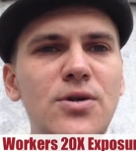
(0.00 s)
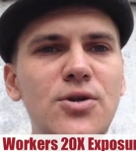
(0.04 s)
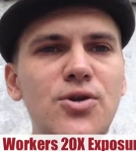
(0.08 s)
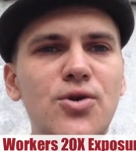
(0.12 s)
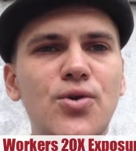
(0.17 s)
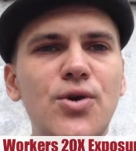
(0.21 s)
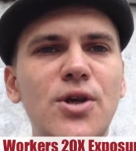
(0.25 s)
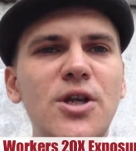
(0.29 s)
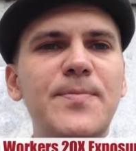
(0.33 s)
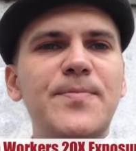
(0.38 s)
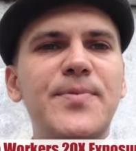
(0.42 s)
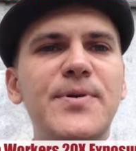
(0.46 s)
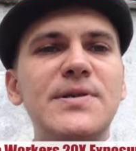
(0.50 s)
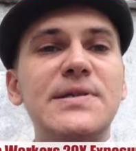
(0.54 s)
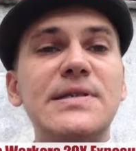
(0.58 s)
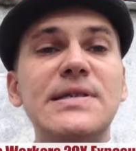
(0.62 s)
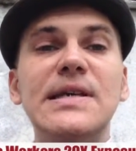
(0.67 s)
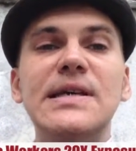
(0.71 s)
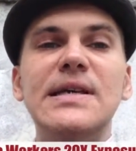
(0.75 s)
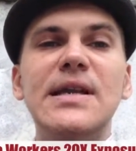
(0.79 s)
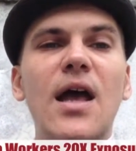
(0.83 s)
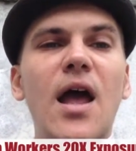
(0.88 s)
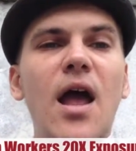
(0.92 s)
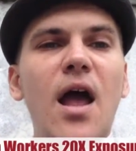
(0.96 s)

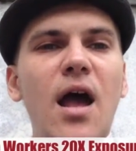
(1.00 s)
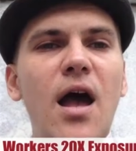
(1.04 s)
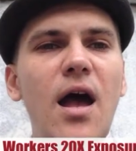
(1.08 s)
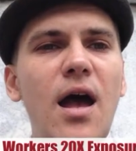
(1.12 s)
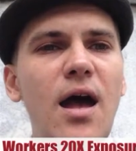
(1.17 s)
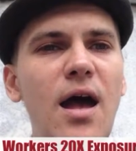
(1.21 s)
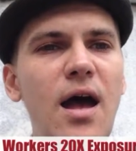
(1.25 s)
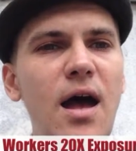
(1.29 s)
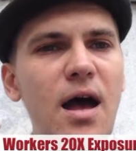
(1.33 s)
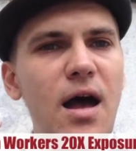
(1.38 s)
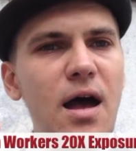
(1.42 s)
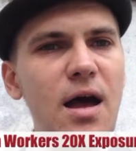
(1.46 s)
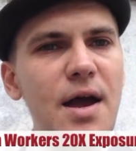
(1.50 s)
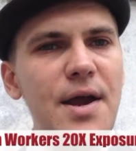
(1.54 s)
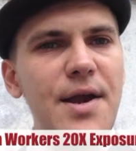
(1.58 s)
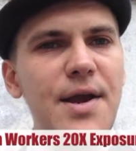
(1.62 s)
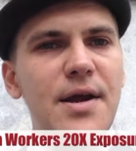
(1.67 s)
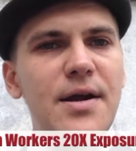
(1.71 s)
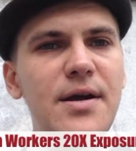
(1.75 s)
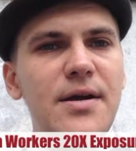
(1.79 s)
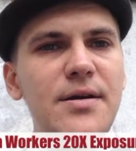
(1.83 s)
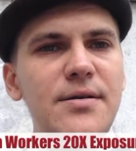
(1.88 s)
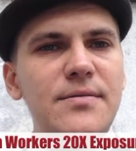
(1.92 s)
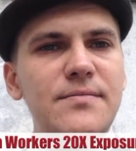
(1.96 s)
20%
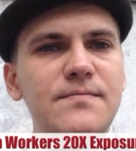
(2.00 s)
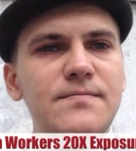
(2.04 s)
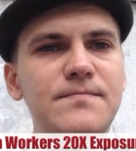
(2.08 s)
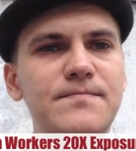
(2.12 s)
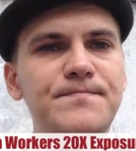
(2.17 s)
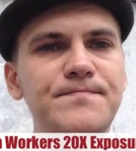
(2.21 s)
higher